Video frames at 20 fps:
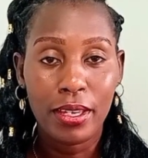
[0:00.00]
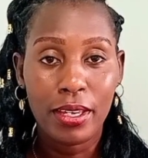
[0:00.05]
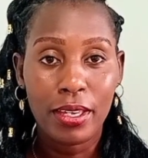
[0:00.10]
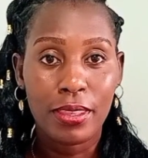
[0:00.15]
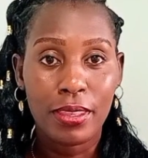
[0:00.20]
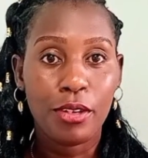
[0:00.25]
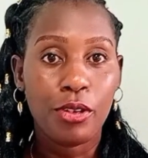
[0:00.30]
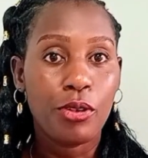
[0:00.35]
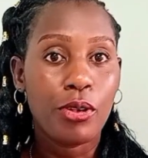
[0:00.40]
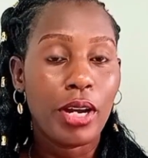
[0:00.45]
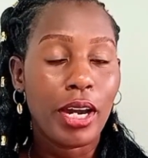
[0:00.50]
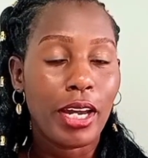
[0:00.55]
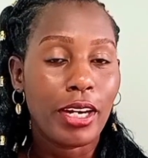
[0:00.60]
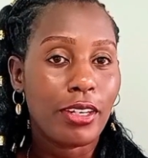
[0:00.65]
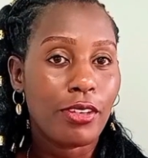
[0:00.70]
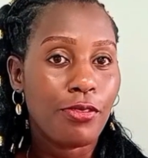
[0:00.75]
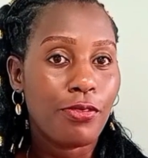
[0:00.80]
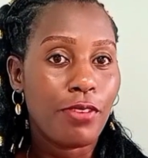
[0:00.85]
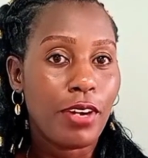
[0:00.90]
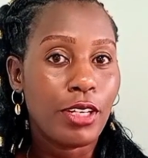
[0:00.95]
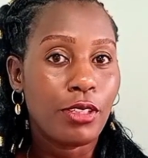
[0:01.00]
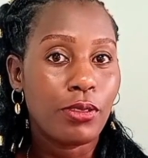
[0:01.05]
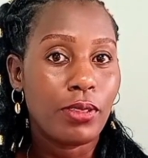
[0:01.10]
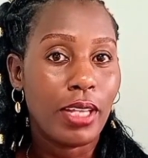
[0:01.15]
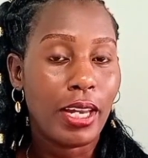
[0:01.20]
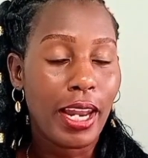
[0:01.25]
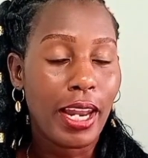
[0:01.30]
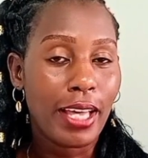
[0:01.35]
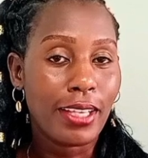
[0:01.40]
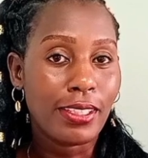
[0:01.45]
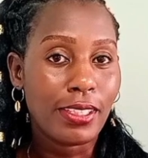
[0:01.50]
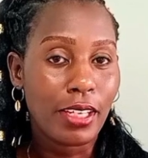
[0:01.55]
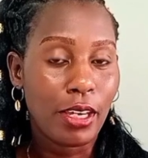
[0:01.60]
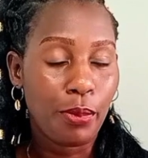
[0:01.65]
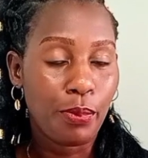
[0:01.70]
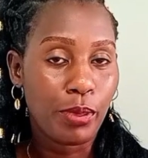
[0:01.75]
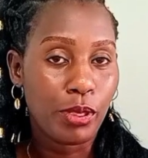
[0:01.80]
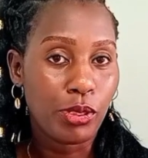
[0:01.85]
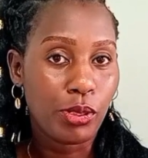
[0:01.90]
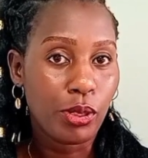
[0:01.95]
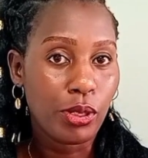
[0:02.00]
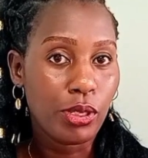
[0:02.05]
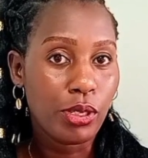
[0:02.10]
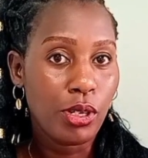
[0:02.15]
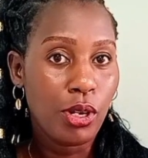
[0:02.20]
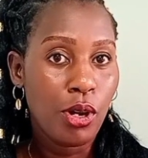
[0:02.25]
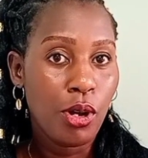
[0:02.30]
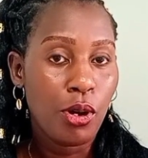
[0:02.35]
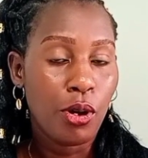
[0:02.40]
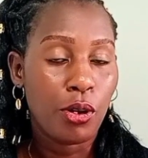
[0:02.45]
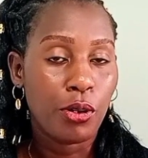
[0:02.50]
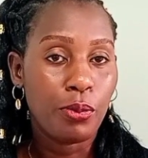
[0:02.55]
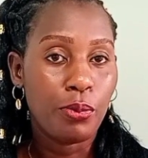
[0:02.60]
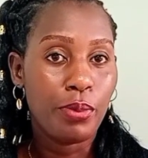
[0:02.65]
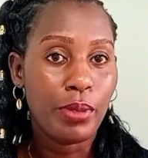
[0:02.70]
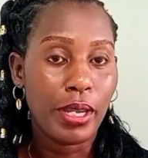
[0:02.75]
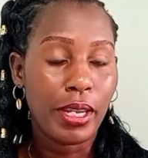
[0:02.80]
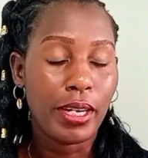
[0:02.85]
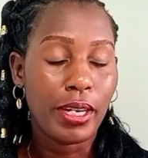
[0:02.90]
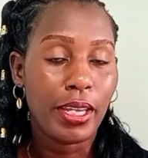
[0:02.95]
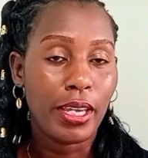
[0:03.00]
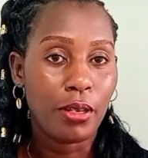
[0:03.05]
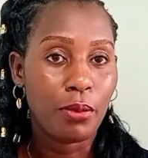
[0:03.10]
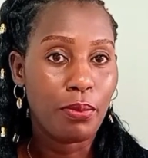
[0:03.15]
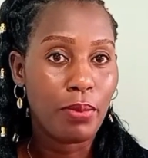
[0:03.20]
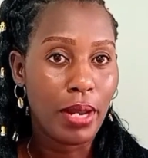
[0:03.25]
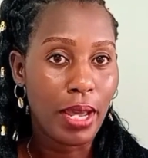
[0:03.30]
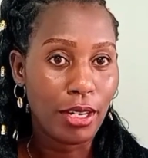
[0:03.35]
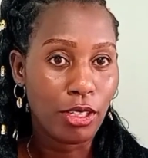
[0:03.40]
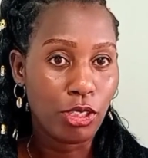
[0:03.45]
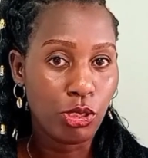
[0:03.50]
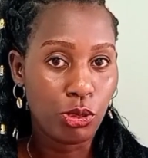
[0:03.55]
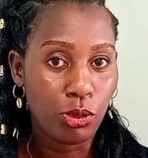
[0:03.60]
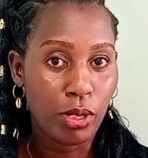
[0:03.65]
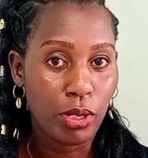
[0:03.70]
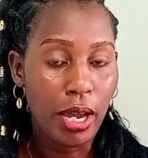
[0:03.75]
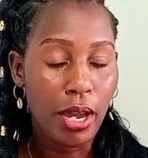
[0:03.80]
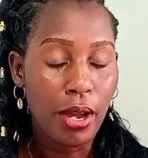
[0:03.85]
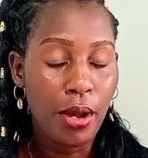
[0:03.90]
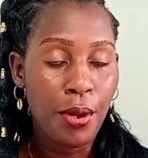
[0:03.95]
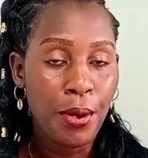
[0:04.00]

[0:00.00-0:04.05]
then you can refer to the last episode on brain and blood sugar,